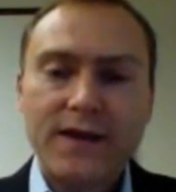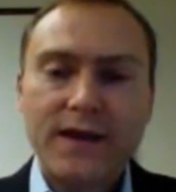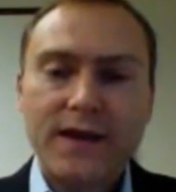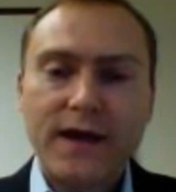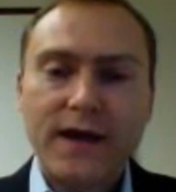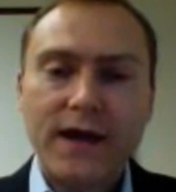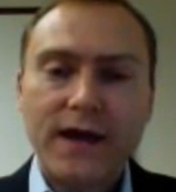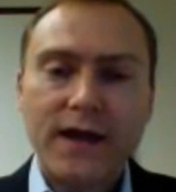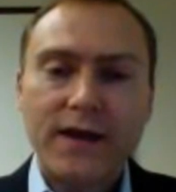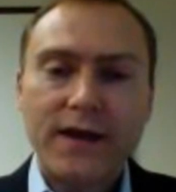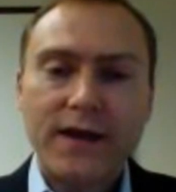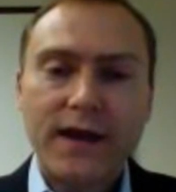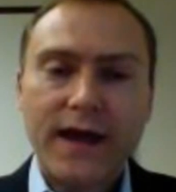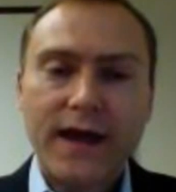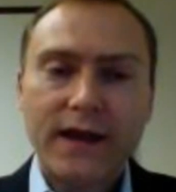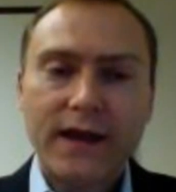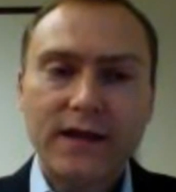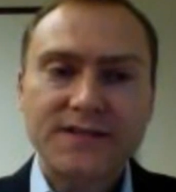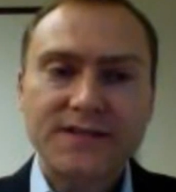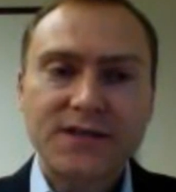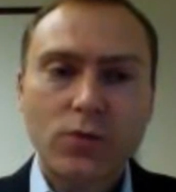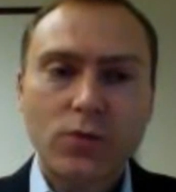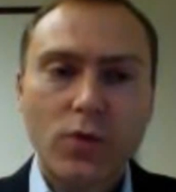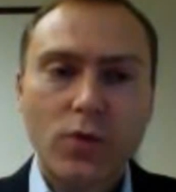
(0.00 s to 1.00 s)
and
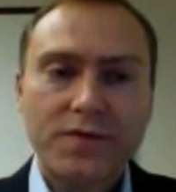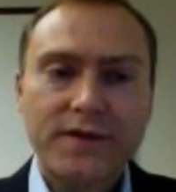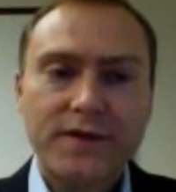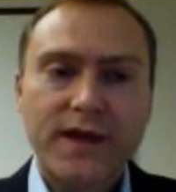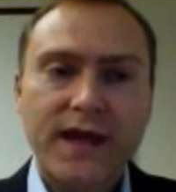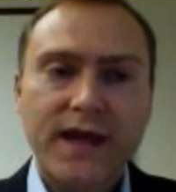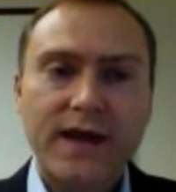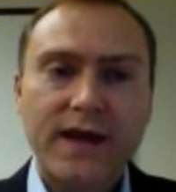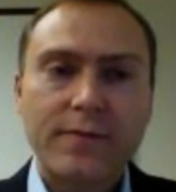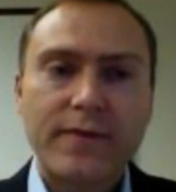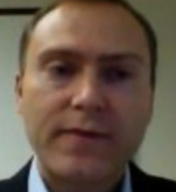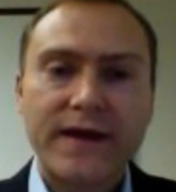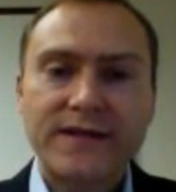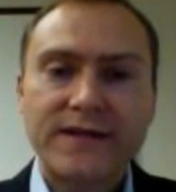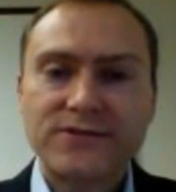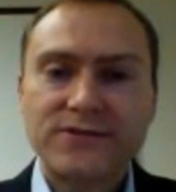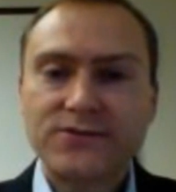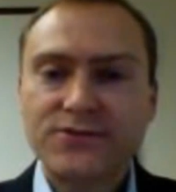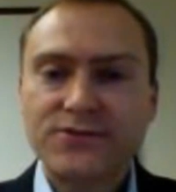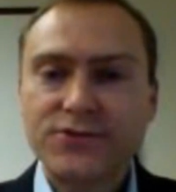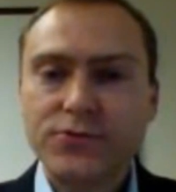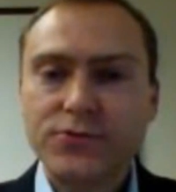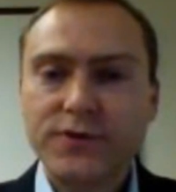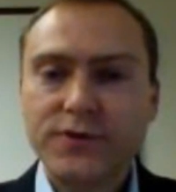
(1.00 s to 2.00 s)
analyzing what the
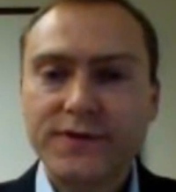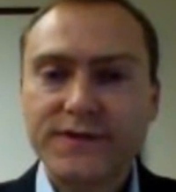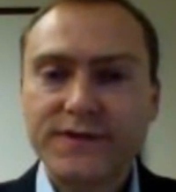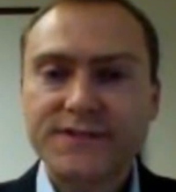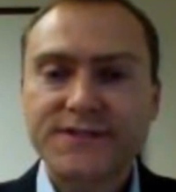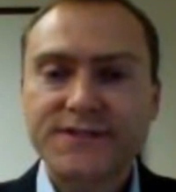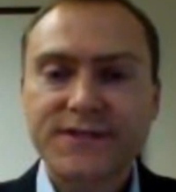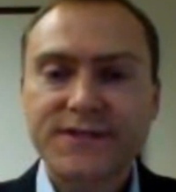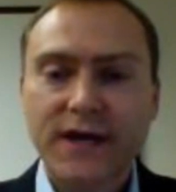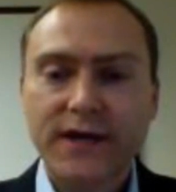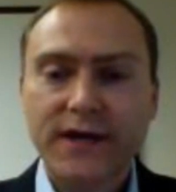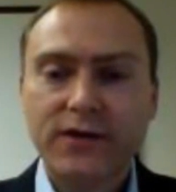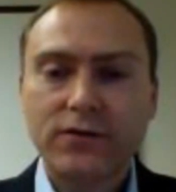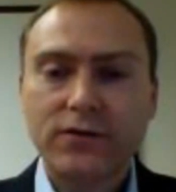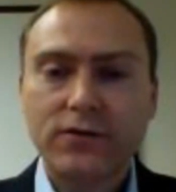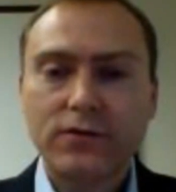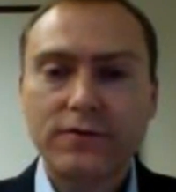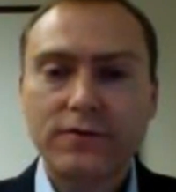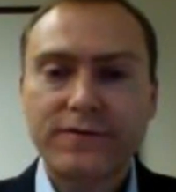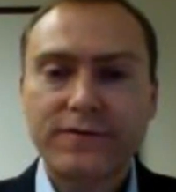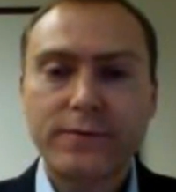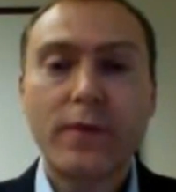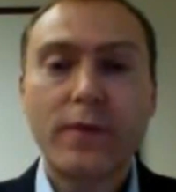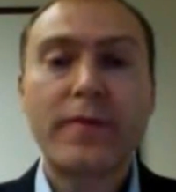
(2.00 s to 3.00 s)
campaigns are doing this
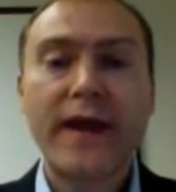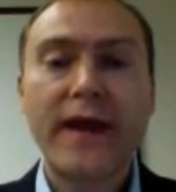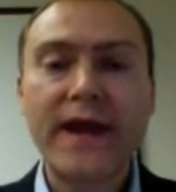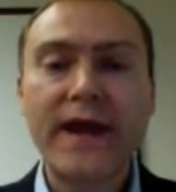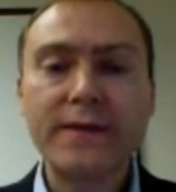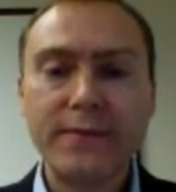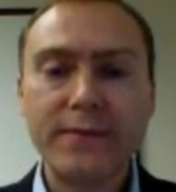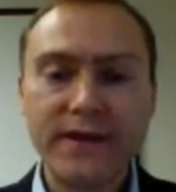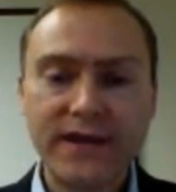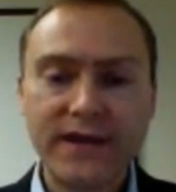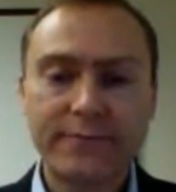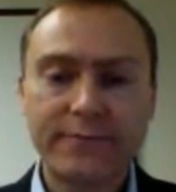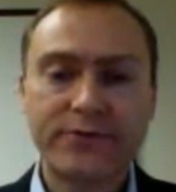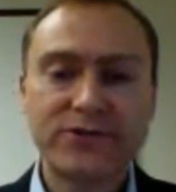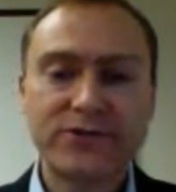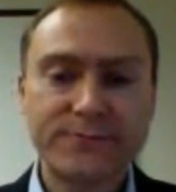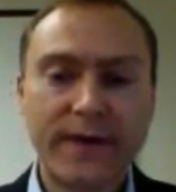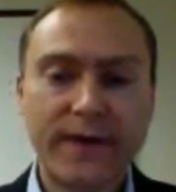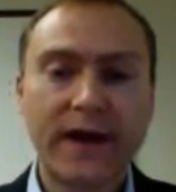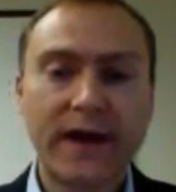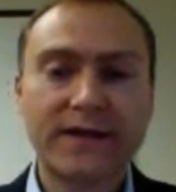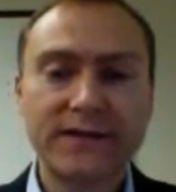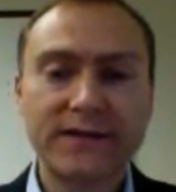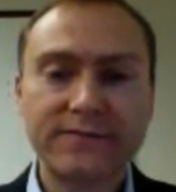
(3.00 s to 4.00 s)
cycle from a paid media
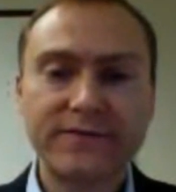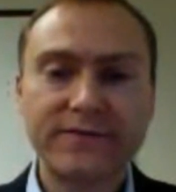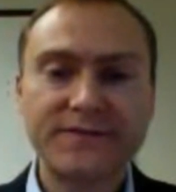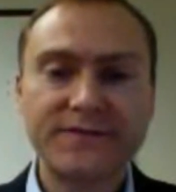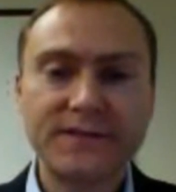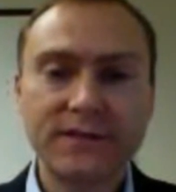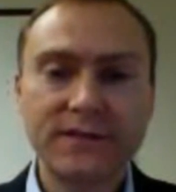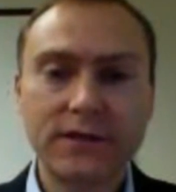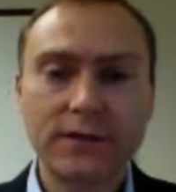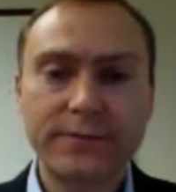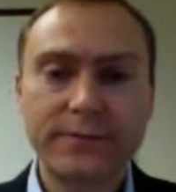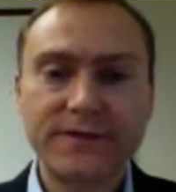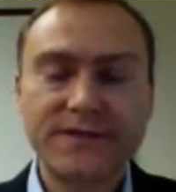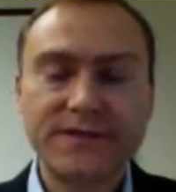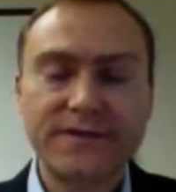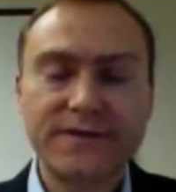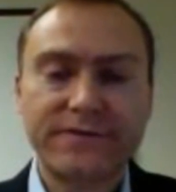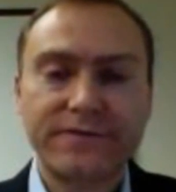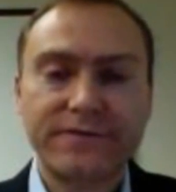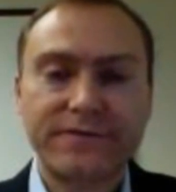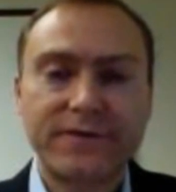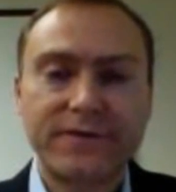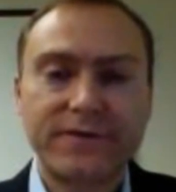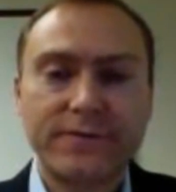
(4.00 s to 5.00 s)
perspective that's a little
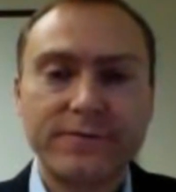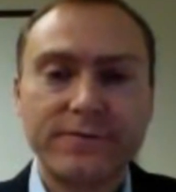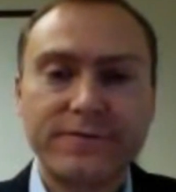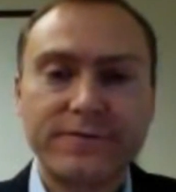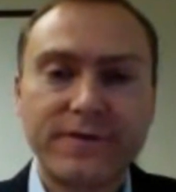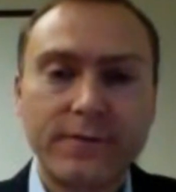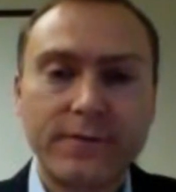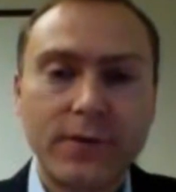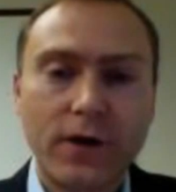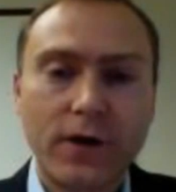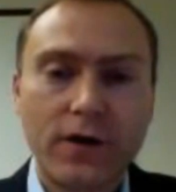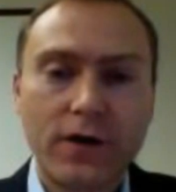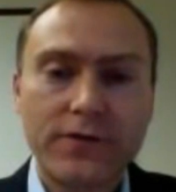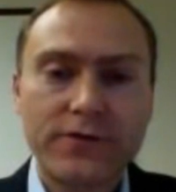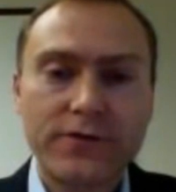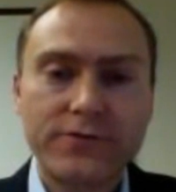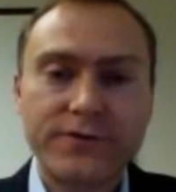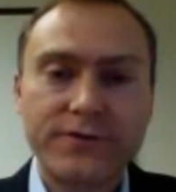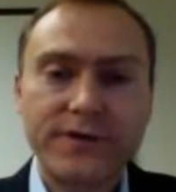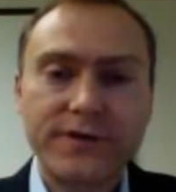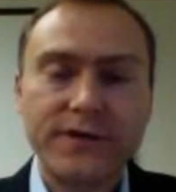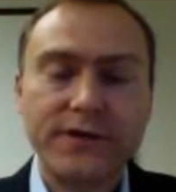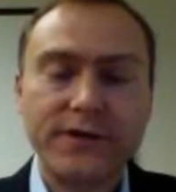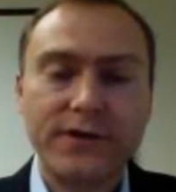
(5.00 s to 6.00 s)
bit different from
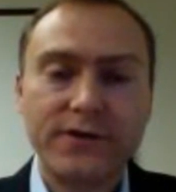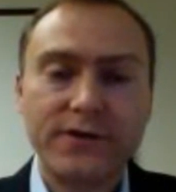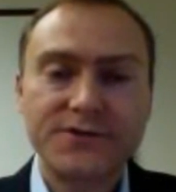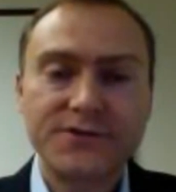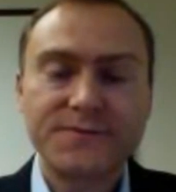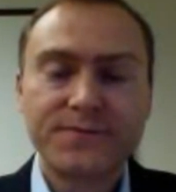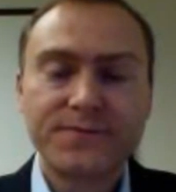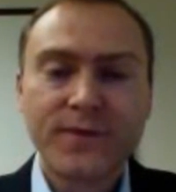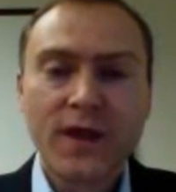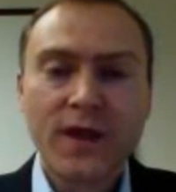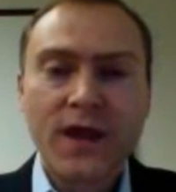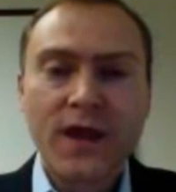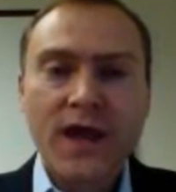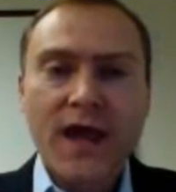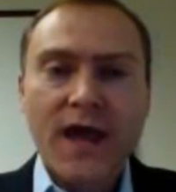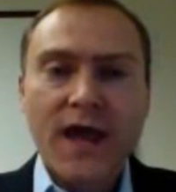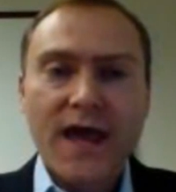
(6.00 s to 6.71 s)
other years.